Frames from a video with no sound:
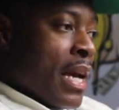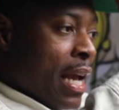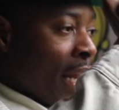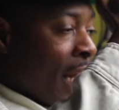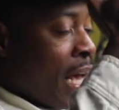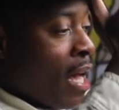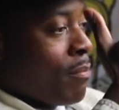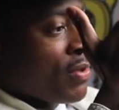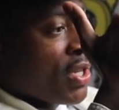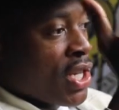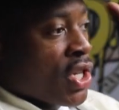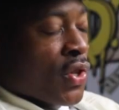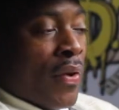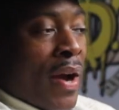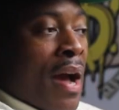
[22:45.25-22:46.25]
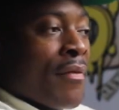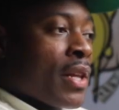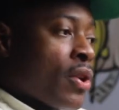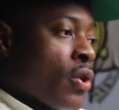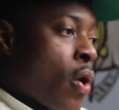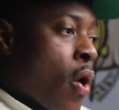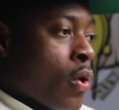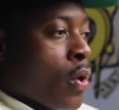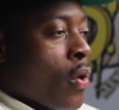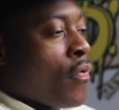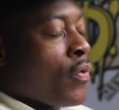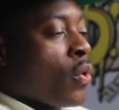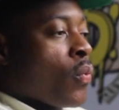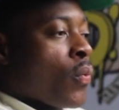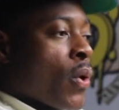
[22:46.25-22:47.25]
and him just traveling all
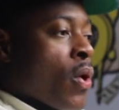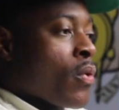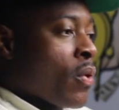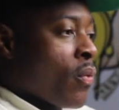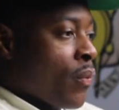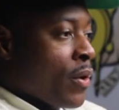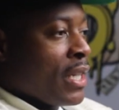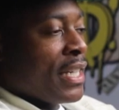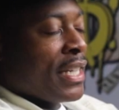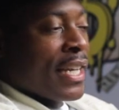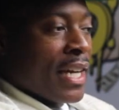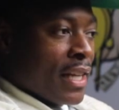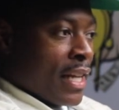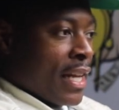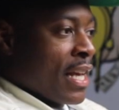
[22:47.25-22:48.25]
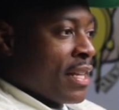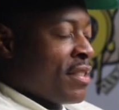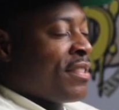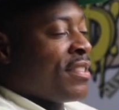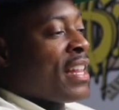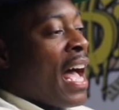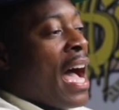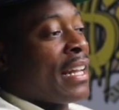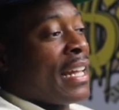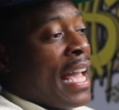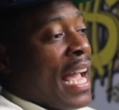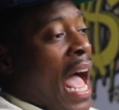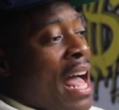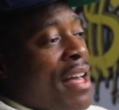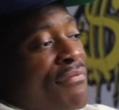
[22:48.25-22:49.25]
over the world and really killing his stock.
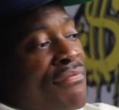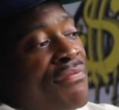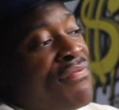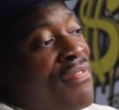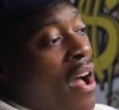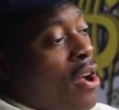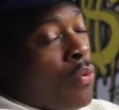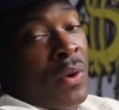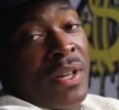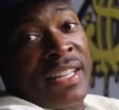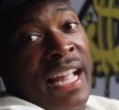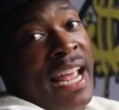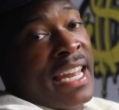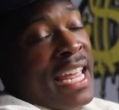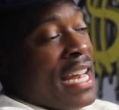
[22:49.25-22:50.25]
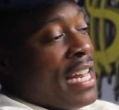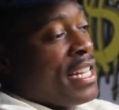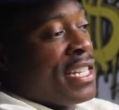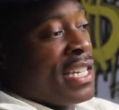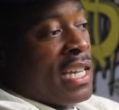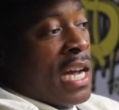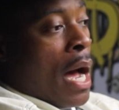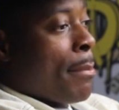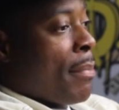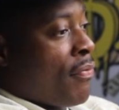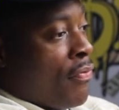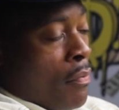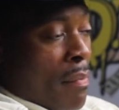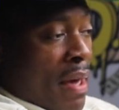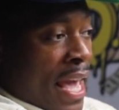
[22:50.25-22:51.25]
Like I fuck with that energy coming
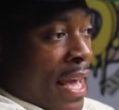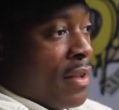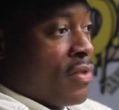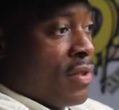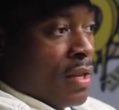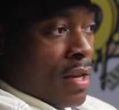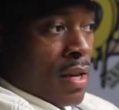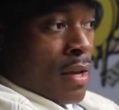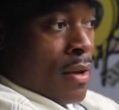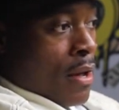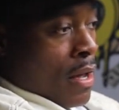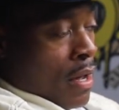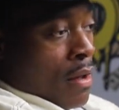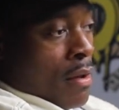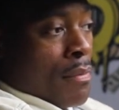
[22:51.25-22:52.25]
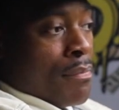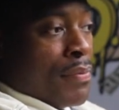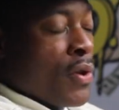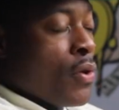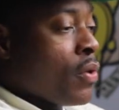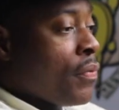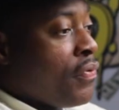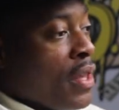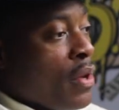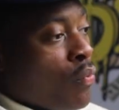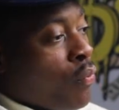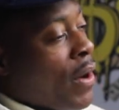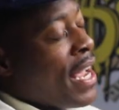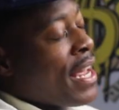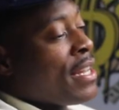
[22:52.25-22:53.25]
from Ace. Beautifully
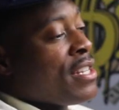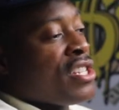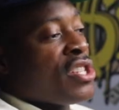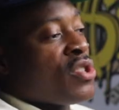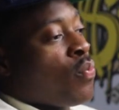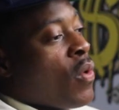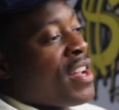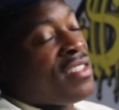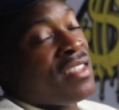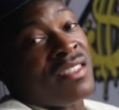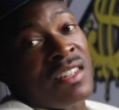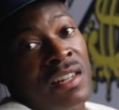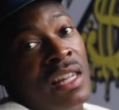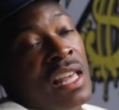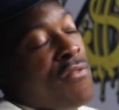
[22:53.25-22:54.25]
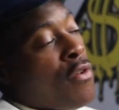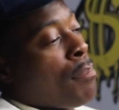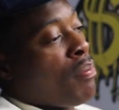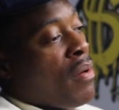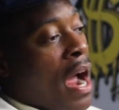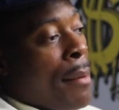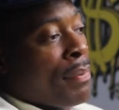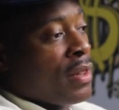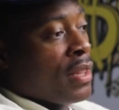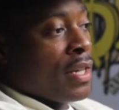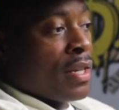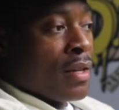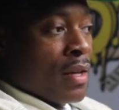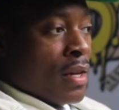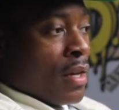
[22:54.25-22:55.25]
written, just wasn't delivered
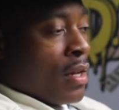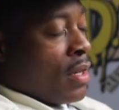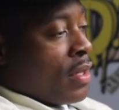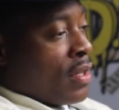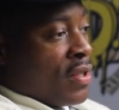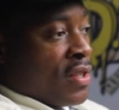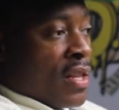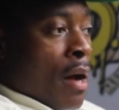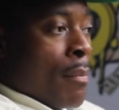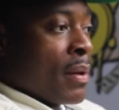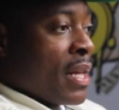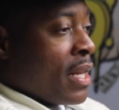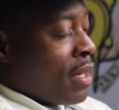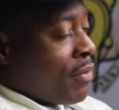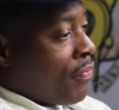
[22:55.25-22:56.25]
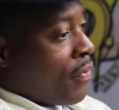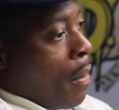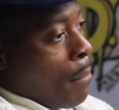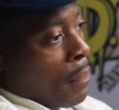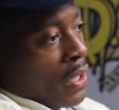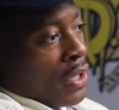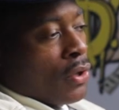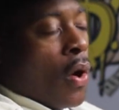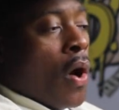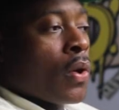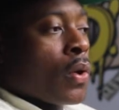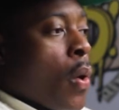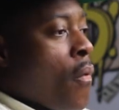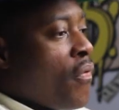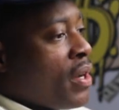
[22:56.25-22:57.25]
properly. Stumbling and fumbling
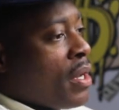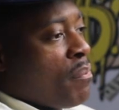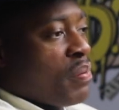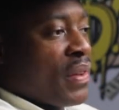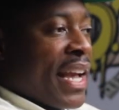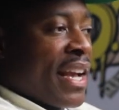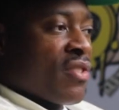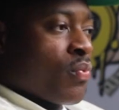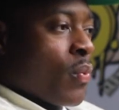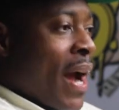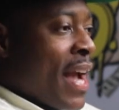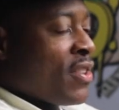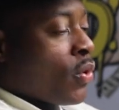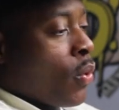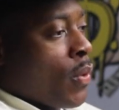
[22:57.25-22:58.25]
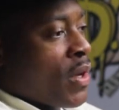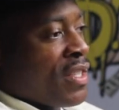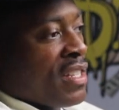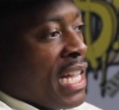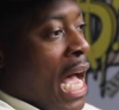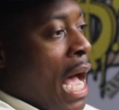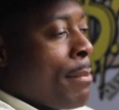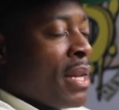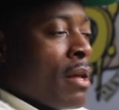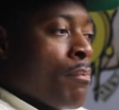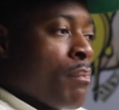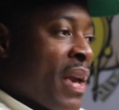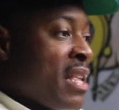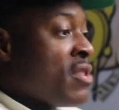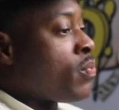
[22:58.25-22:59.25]
all over the place, right? So his timing and
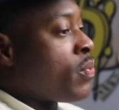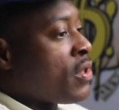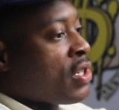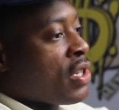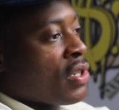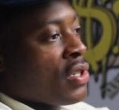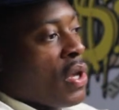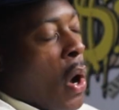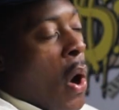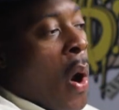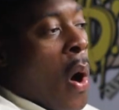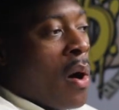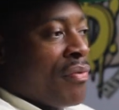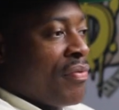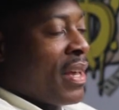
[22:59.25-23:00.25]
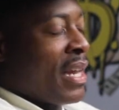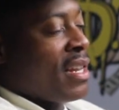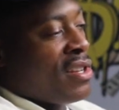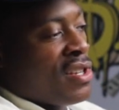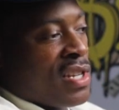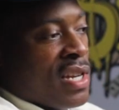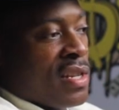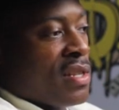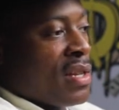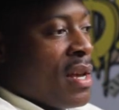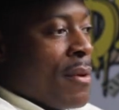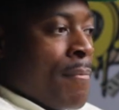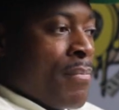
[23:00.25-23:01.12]
pace was just off. And it's just,